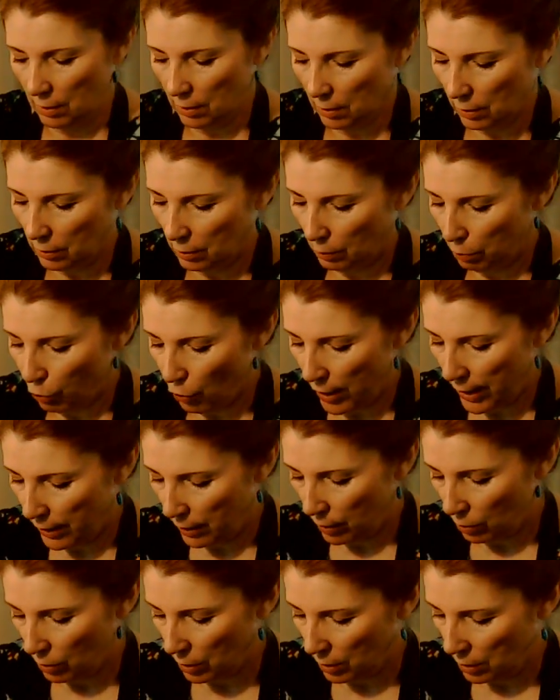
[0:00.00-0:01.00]
It's
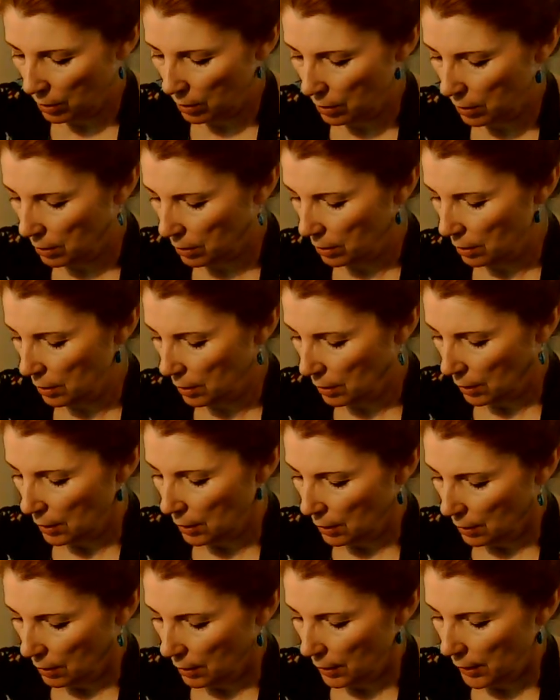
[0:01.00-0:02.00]
brown.
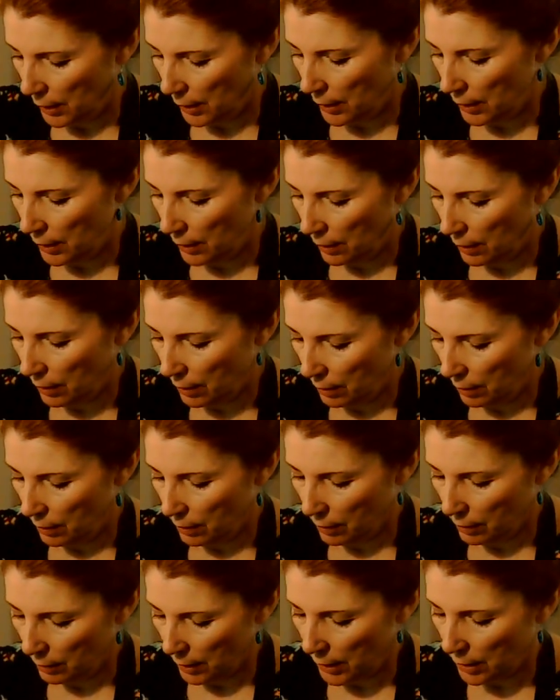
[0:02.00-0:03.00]
And the
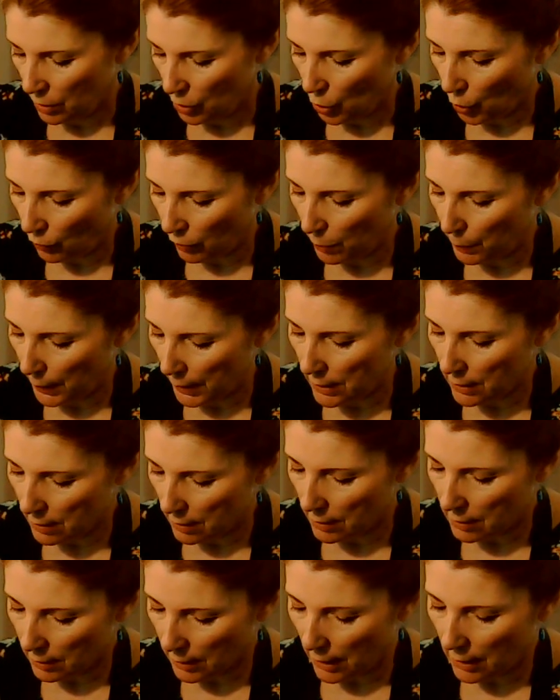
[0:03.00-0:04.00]
uh, anchovy paste
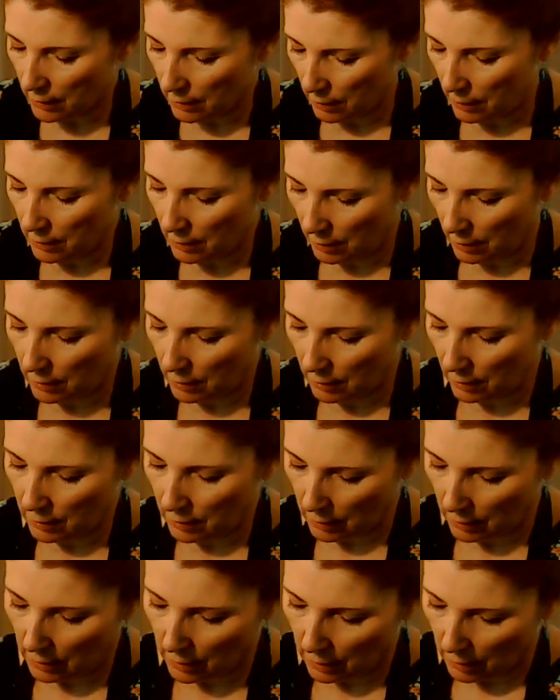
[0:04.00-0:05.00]
is getting
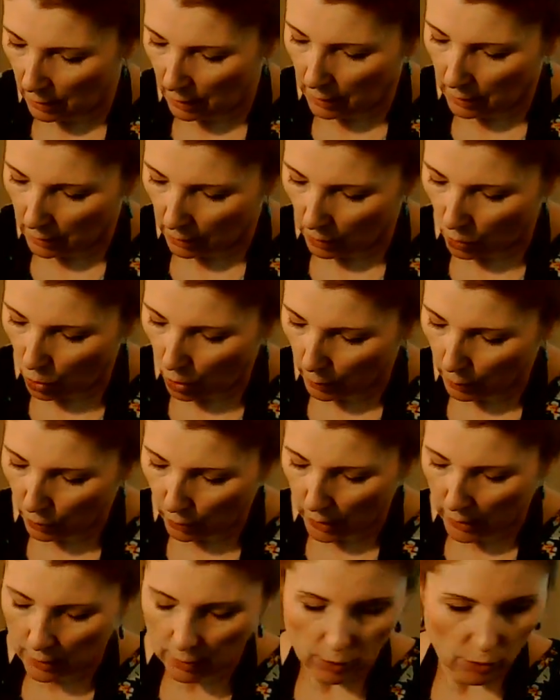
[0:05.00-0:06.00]

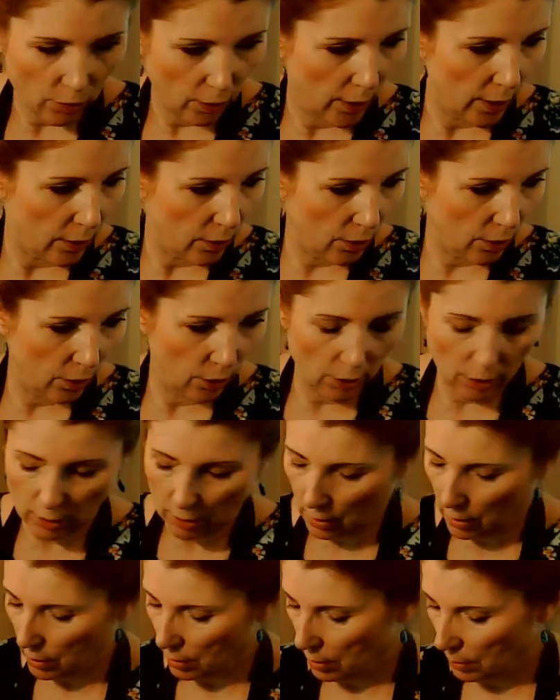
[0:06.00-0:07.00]
incorporated, so that's good.
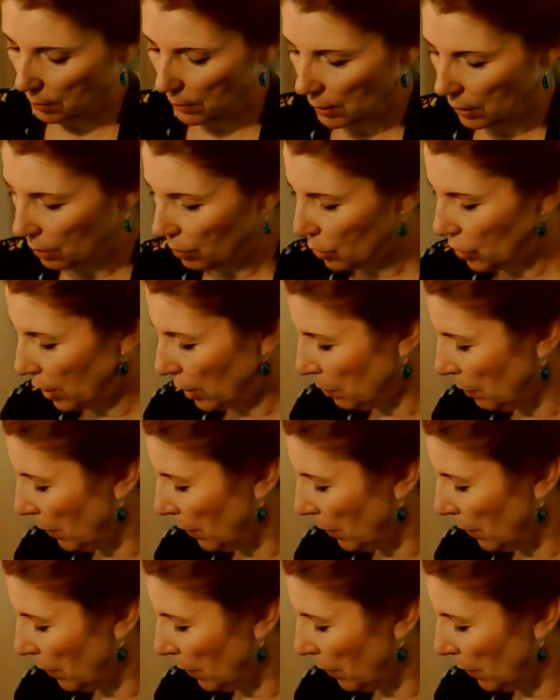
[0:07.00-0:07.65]
I'm gonna go check